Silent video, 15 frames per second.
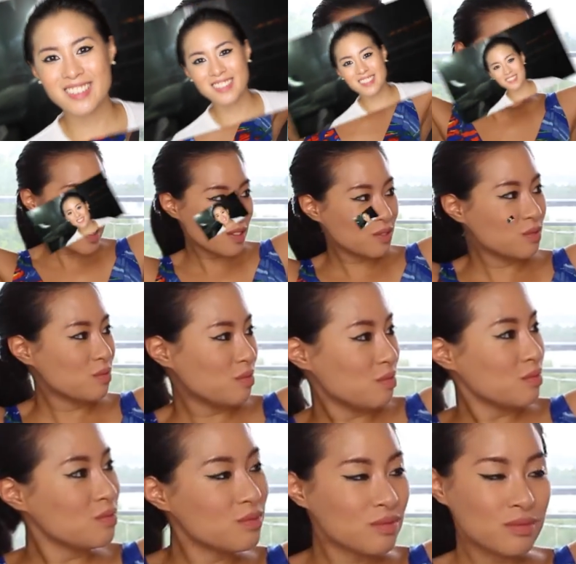
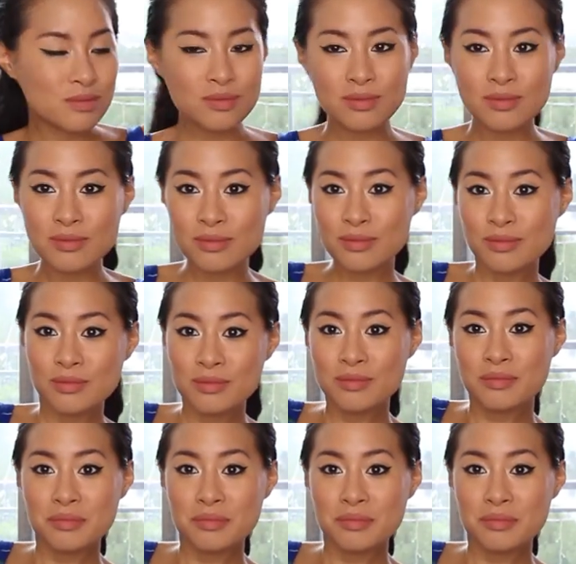(no one is talking)